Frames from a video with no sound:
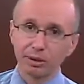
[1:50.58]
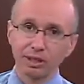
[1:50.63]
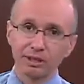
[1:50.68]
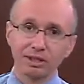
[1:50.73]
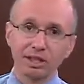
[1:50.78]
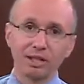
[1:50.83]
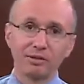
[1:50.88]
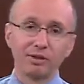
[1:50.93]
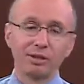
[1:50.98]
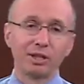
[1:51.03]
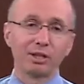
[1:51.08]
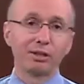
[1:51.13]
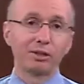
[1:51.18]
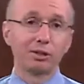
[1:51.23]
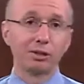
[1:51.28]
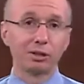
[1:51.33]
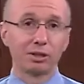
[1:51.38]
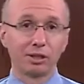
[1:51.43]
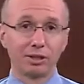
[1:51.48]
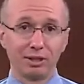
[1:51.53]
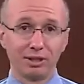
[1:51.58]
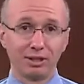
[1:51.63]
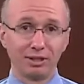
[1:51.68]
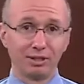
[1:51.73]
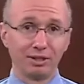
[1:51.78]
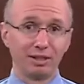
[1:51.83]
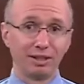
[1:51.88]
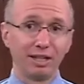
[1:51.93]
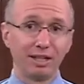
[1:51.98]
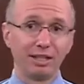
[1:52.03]
let's have another look at
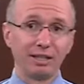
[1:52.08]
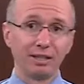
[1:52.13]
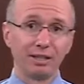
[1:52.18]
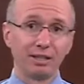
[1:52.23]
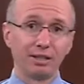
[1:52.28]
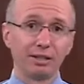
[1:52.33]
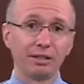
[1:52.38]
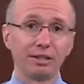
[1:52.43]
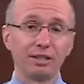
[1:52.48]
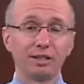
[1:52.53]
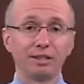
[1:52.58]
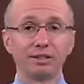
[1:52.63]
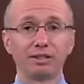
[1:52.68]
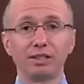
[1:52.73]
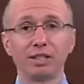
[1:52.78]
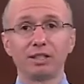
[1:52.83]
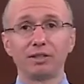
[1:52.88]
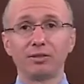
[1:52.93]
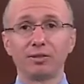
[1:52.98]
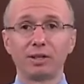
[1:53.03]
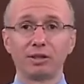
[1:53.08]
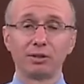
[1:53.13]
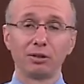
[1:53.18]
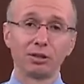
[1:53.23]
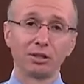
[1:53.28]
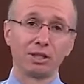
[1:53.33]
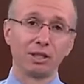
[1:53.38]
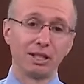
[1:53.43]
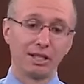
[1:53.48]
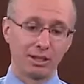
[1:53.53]
this data. Instead of
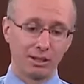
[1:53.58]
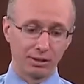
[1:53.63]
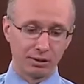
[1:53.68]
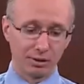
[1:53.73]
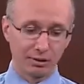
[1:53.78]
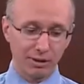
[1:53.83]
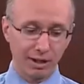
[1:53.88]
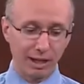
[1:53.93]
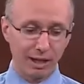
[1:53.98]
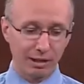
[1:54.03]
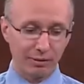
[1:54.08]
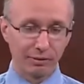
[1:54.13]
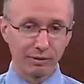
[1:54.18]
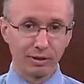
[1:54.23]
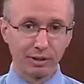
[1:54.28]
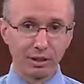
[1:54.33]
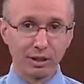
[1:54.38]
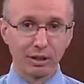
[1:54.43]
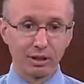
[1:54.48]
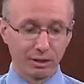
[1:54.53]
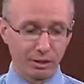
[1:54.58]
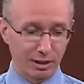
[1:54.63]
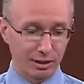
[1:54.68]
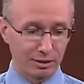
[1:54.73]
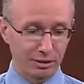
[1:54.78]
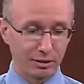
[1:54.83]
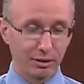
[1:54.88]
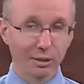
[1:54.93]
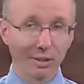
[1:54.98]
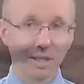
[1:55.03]
looking at it on a graph,
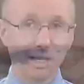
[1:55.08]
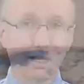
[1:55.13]
let's look